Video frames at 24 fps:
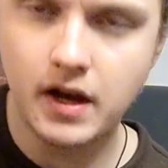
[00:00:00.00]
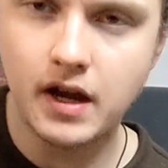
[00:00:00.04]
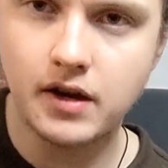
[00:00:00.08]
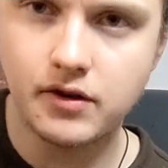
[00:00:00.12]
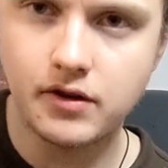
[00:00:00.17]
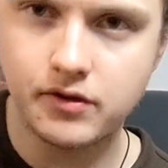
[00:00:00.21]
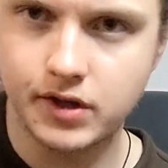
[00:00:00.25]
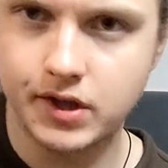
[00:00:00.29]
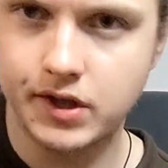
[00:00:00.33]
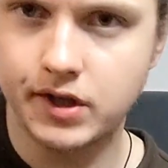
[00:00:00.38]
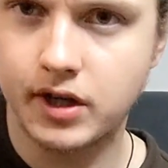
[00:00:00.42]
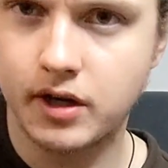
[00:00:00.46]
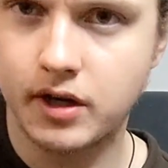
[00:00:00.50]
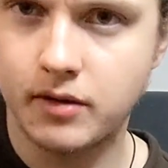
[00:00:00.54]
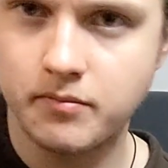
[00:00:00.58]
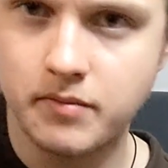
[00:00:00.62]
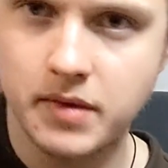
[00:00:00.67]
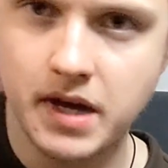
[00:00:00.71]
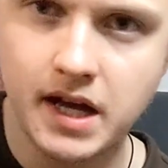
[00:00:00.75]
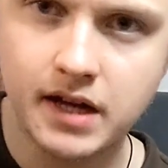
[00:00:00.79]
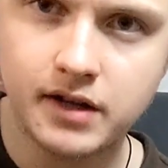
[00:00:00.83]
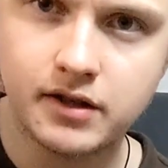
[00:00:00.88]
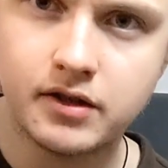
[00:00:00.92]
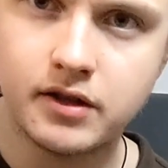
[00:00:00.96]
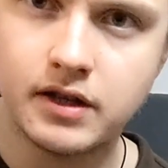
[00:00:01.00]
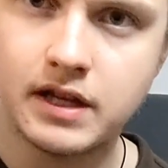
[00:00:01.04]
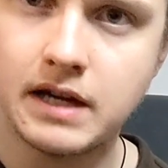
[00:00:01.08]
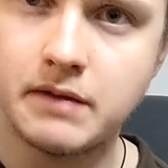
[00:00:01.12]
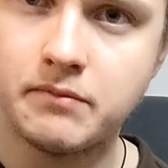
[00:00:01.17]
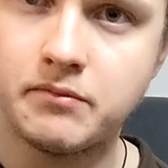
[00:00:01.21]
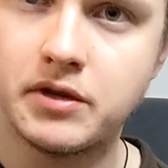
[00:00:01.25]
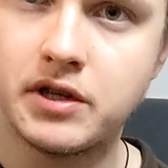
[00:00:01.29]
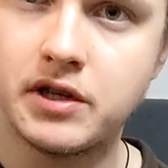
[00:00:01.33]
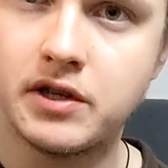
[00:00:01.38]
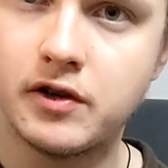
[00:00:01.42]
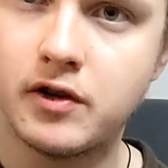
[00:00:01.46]
and you're going to come back to
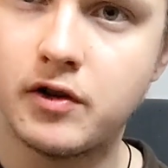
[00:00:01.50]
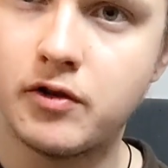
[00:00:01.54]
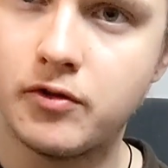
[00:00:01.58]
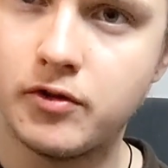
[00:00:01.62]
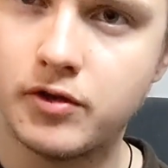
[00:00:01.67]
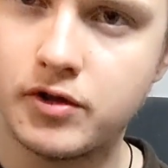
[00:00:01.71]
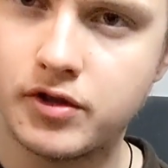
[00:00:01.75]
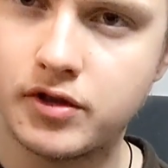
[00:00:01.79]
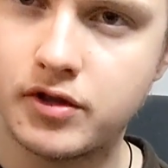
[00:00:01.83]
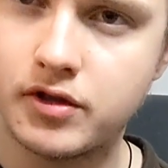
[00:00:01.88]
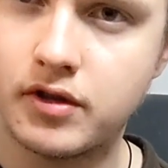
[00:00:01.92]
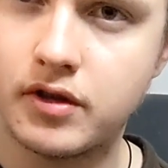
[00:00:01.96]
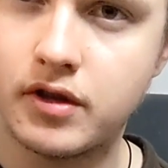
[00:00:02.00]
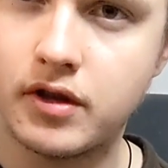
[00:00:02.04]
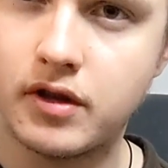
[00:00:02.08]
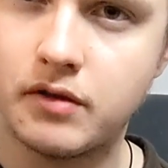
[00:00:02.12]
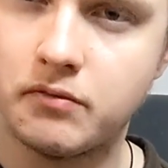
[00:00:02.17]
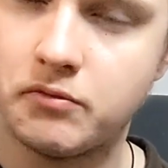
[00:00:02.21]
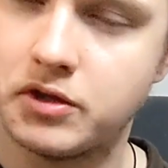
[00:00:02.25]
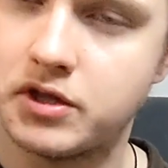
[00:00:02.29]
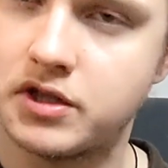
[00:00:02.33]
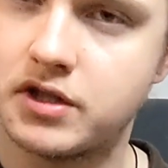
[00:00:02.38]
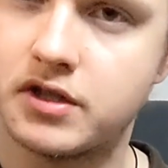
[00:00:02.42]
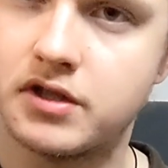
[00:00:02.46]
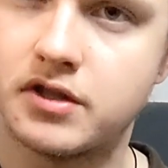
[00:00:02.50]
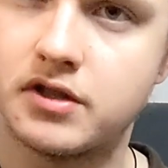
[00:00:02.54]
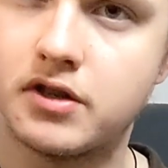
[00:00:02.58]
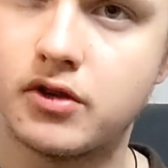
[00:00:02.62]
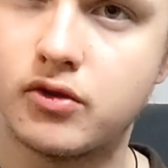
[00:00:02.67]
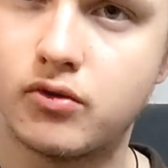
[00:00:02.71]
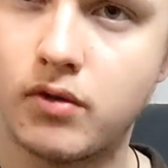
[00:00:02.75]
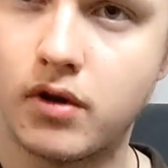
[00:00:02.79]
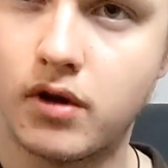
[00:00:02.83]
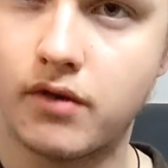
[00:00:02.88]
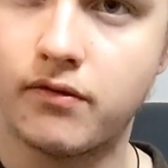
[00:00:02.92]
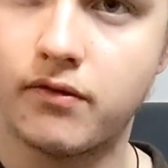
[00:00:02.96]
that B notes, which is the
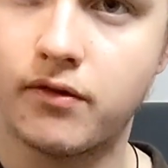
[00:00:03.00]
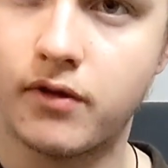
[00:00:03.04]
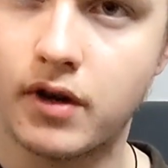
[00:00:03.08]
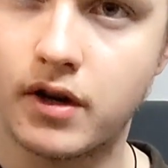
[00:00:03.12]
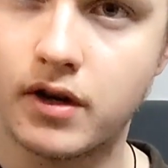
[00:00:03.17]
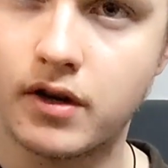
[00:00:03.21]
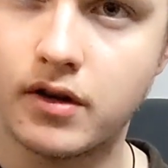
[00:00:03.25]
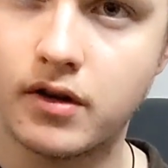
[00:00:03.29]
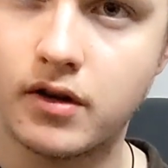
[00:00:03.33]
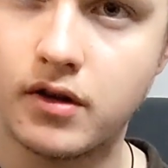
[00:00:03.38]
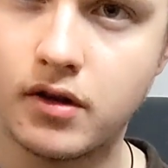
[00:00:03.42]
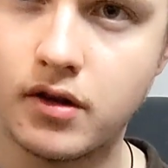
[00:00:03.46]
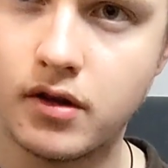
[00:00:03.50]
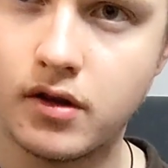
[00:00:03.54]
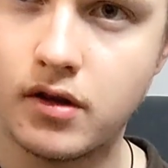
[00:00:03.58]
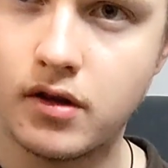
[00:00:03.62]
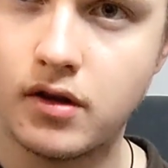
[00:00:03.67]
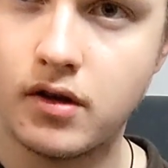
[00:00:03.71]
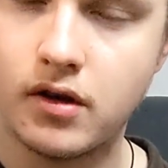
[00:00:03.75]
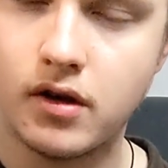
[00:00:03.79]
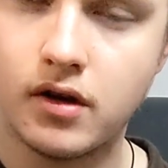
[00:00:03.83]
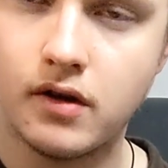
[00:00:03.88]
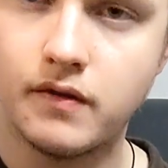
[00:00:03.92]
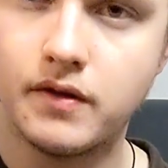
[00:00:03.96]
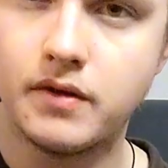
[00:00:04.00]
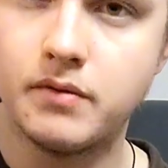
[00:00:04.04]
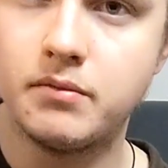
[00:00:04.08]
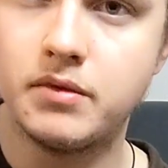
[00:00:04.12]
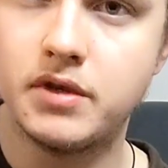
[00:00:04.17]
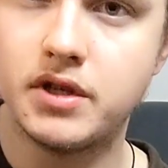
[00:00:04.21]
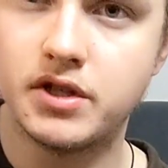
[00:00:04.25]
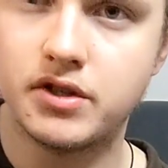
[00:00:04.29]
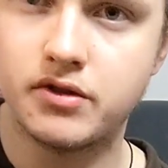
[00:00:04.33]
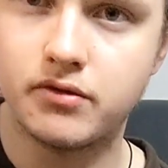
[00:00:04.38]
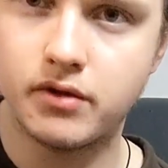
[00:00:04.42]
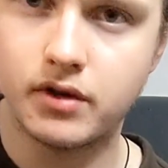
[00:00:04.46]
12th fret of the
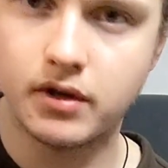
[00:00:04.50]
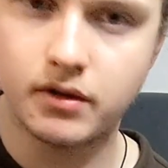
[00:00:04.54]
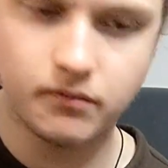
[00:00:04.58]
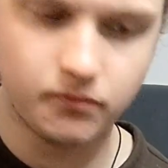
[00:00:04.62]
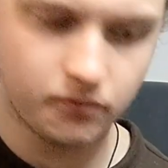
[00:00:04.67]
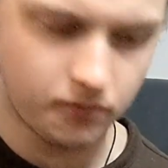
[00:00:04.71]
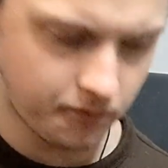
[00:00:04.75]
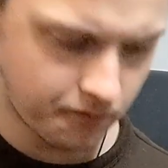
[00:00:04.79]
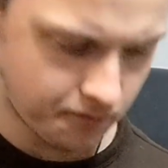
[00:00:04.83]
B string.